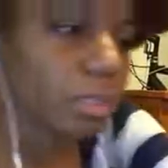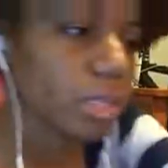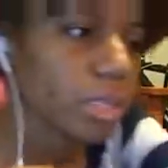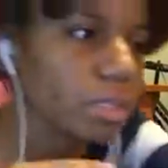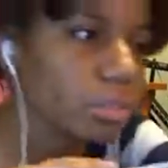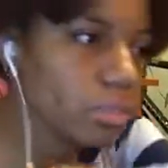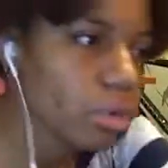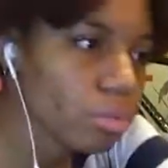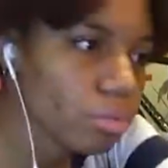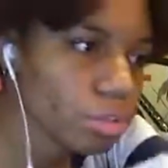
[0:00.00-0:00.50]

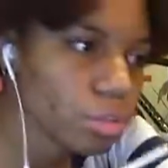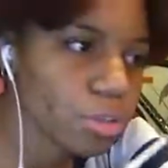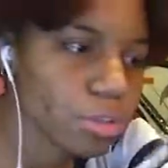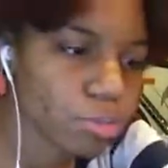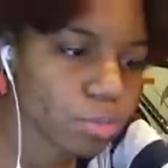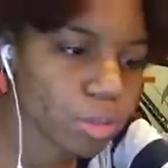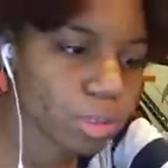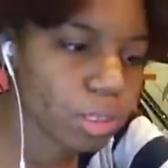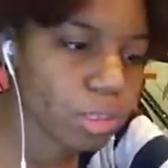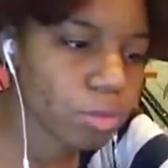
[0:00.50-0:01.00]
like don't
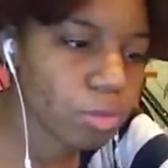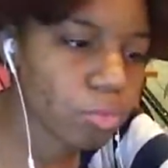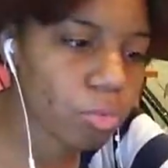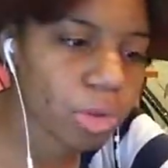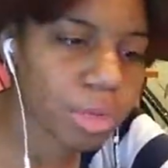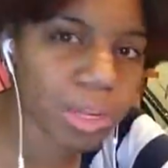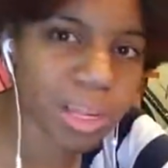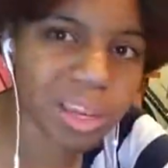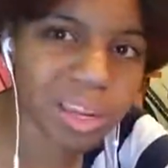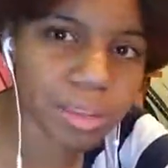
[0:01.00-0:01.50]
use one needle
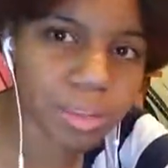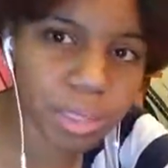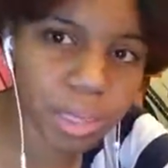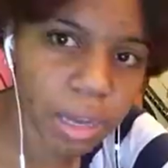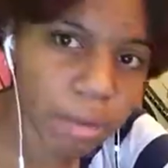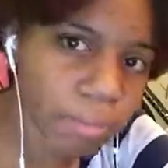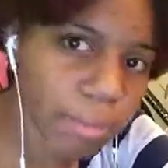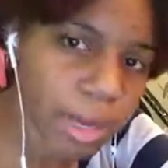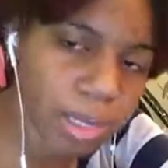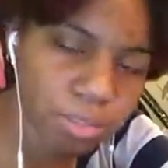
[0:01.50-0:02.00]
one day and then
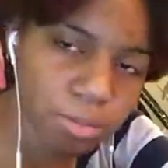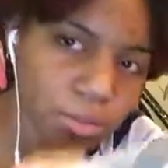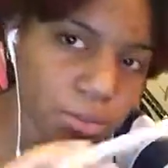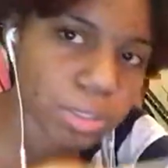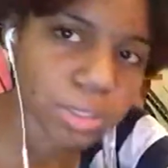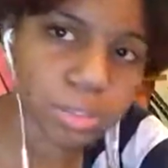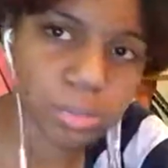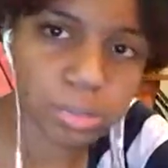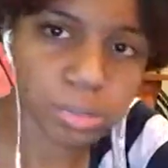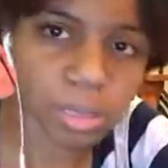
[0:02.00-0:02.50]
come back to
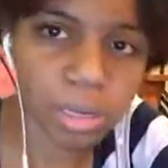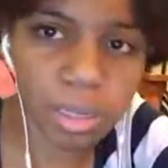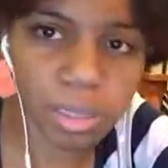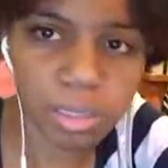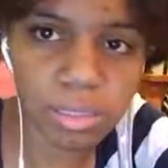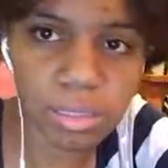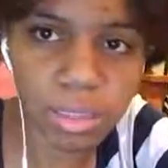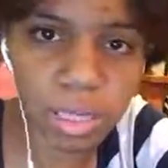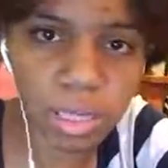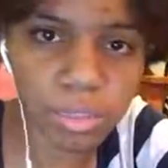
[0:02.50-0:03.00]
it the
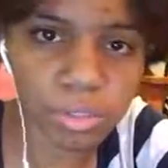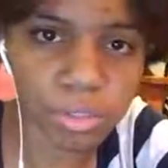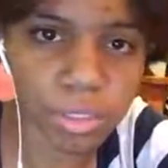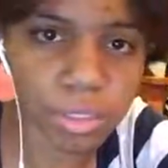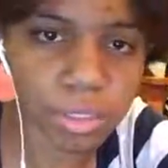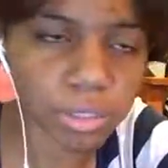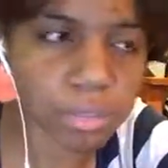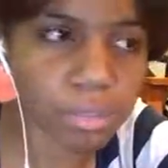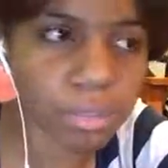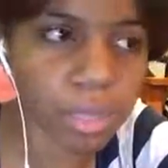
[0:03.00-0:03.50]
next day and try
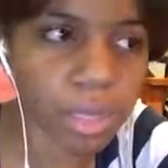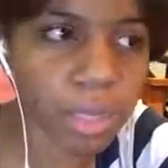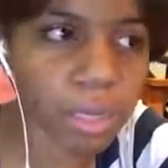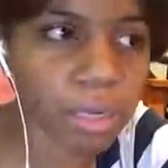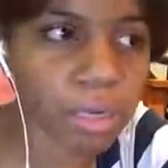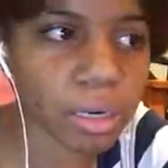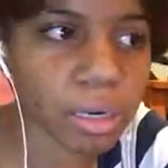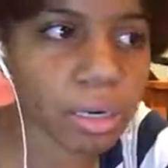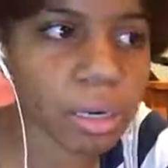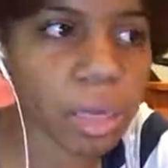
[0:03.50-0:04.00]
to do that.